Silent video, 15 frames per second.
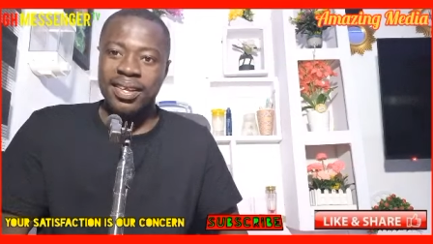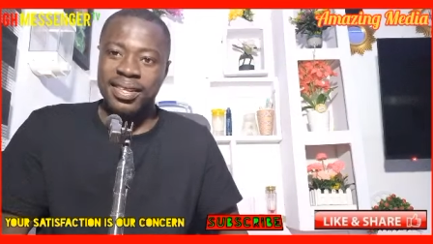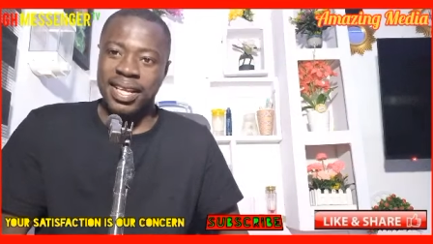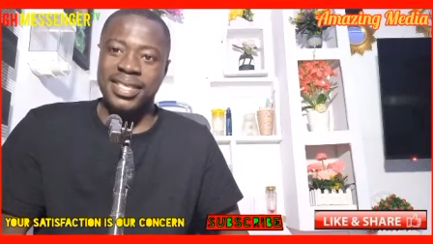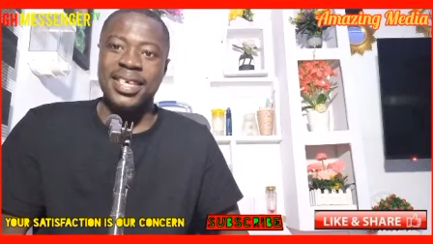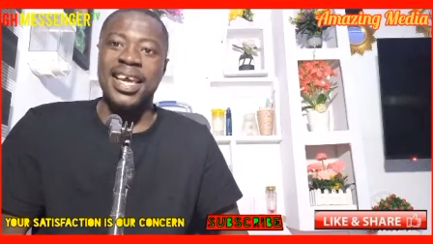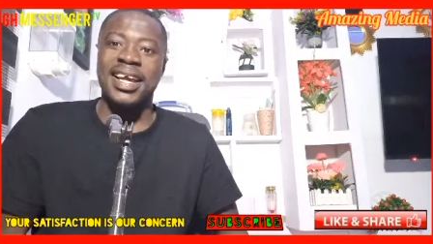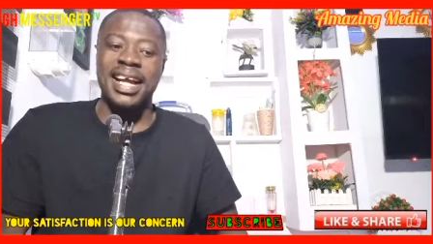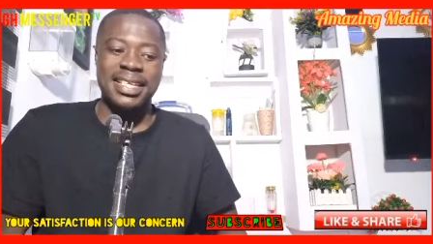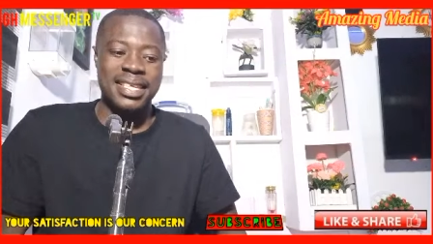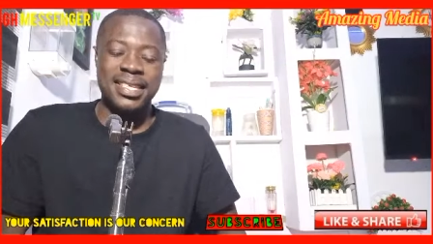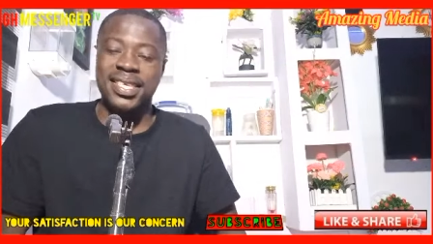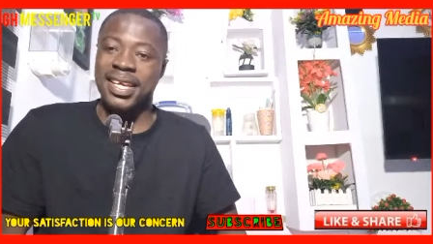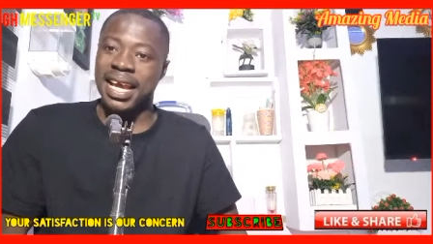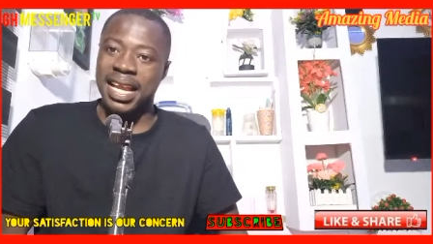Now say a
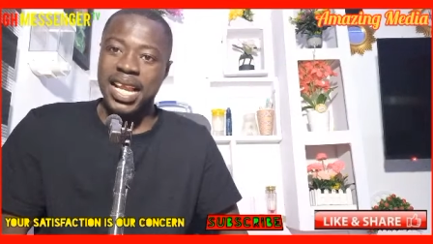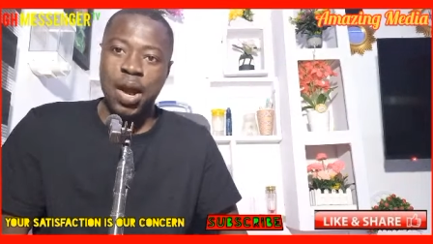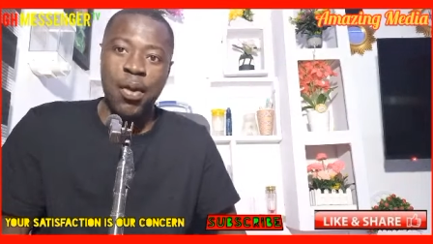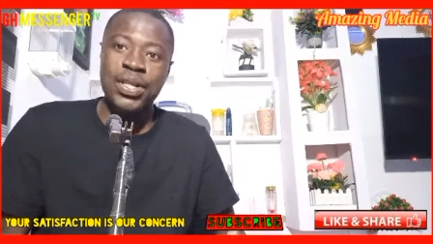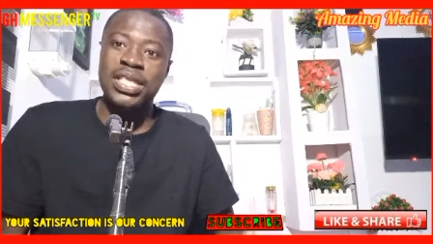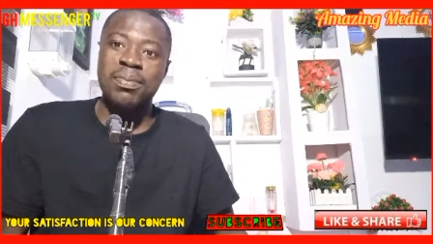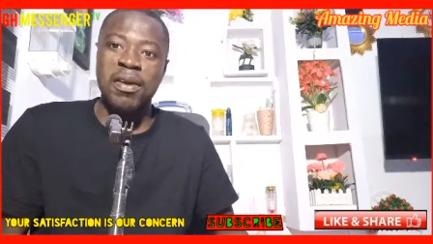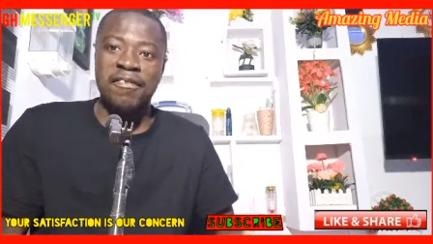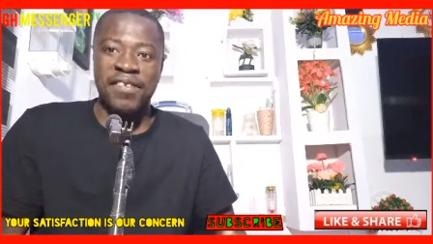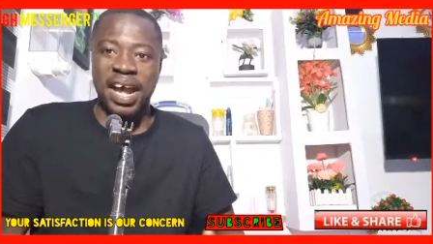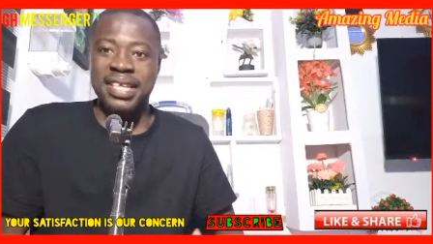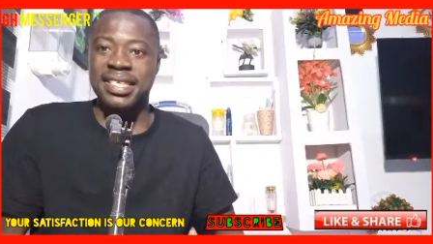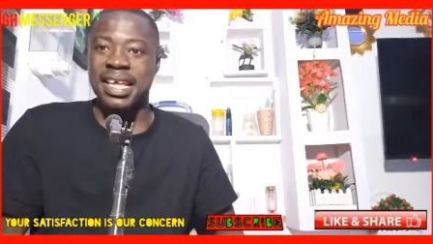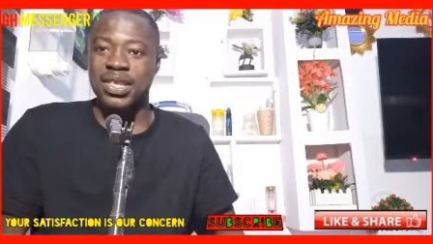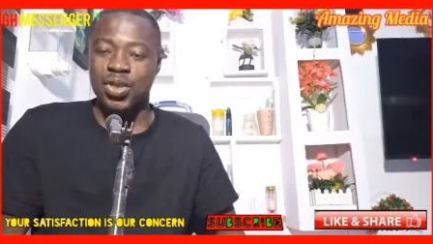cassis cardia wants me
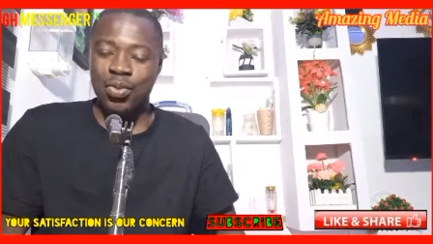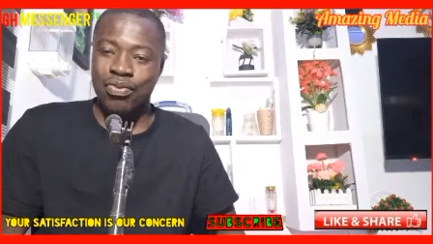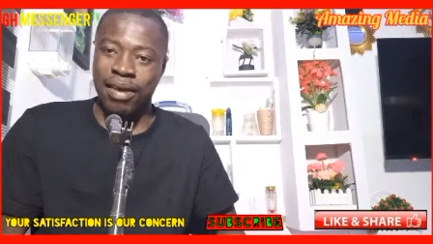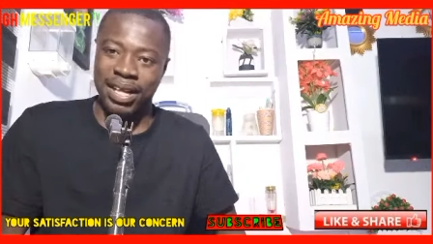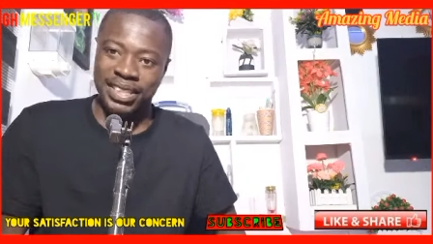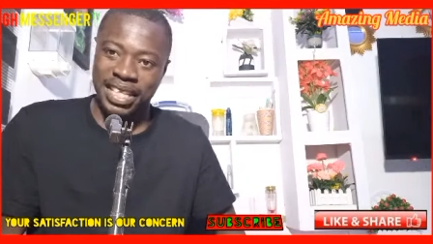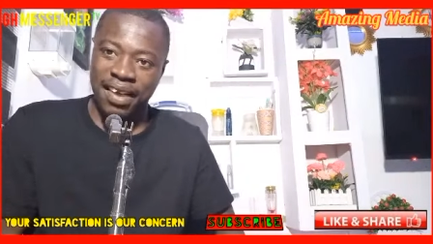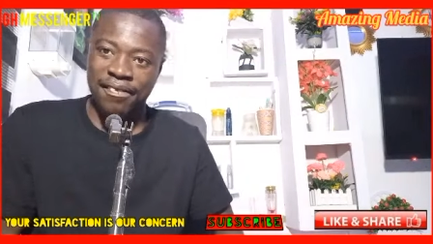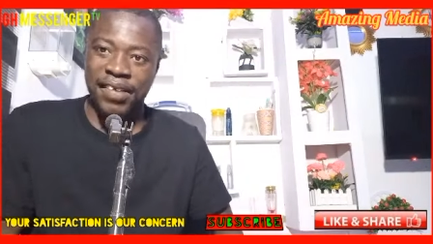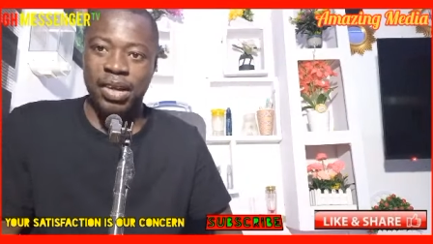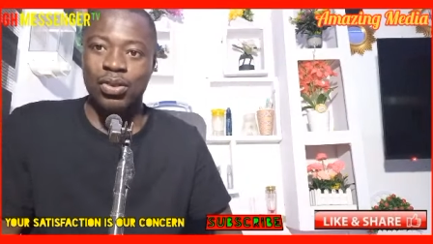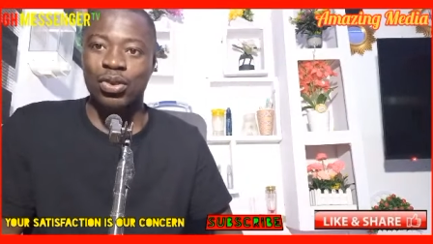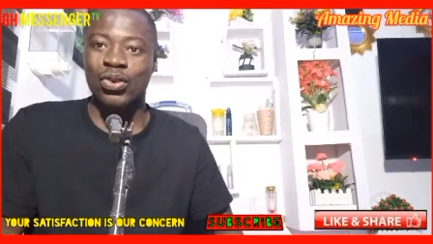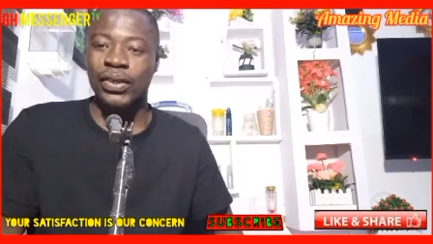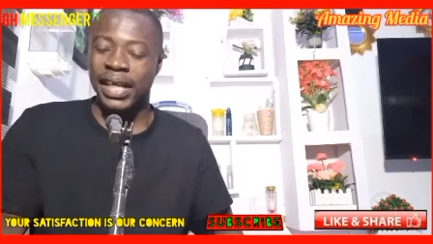fast and so watch and
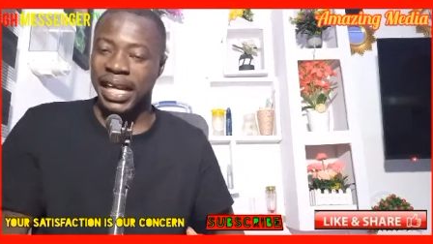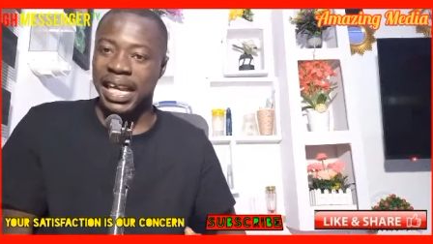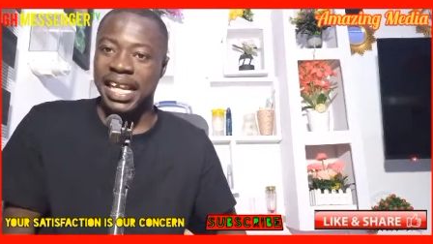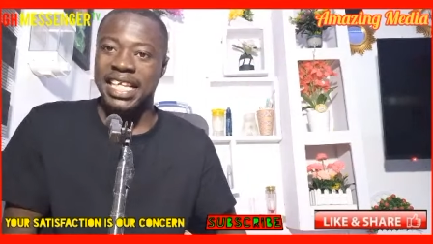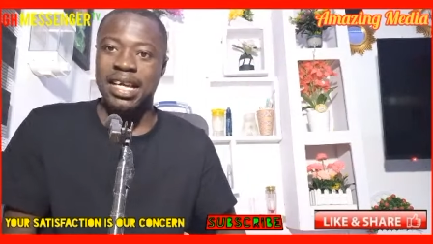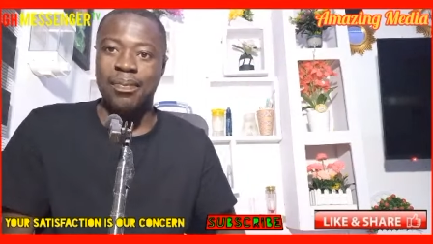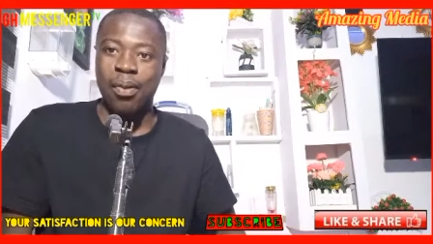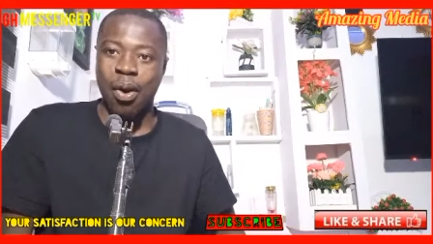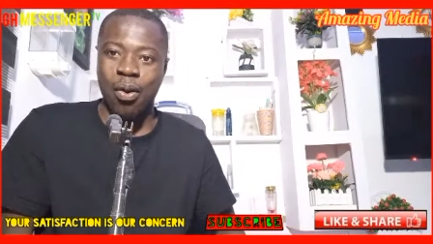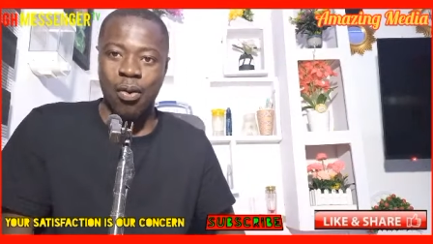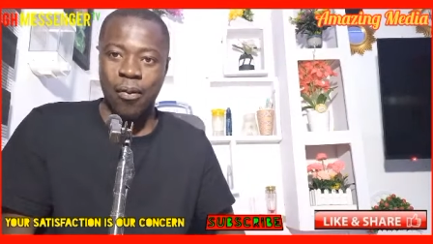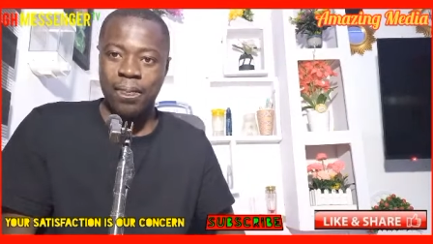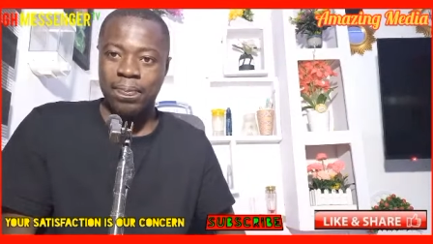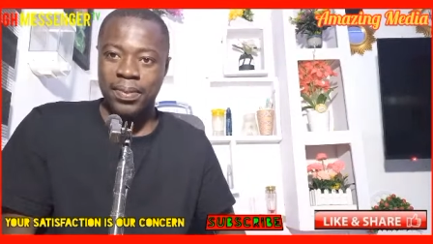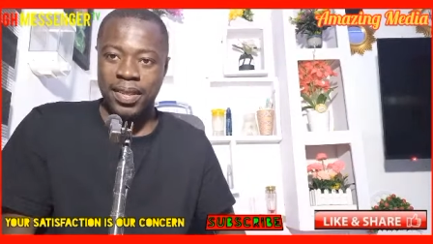found to token in Japan.